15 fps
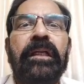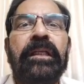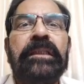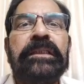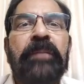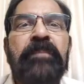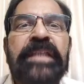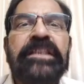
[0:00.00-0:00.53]

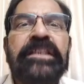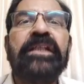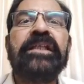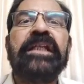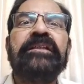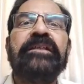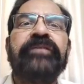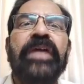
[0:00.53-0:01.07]
The majority
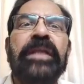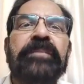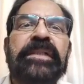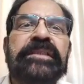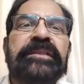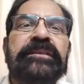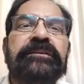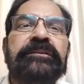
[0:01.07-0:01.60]
of the
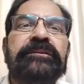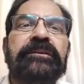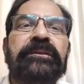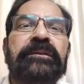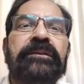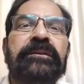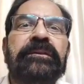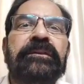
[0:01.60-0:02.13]
fibers
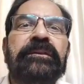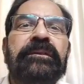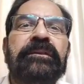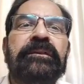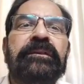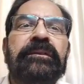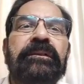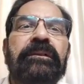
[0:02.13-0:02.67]

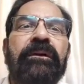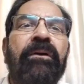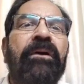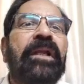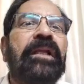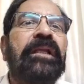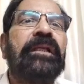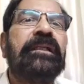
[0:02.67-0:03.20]

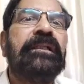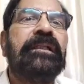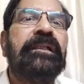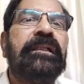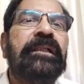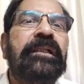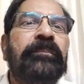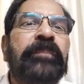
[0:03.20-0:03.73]
are
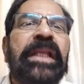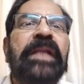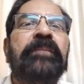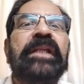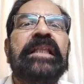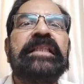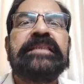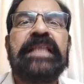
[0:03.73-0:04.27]

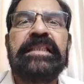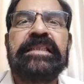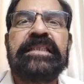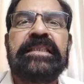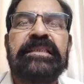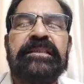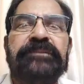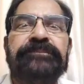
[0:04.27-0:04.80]
pyramidal
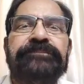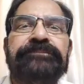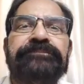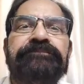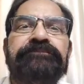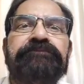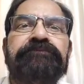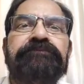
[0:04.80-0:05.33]
cells,
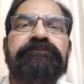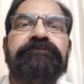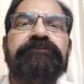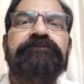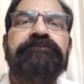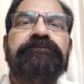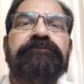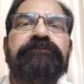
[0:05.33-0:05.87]

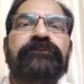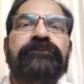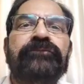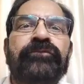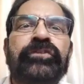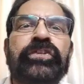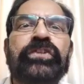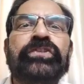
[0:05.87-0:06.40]

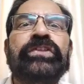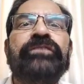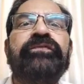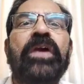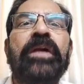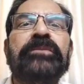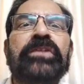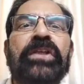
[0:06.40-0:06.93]

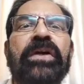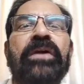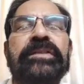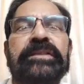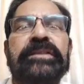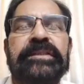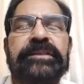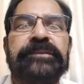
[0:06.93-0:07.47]
fusiform
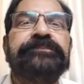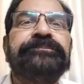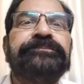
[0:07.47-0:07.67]
neurons.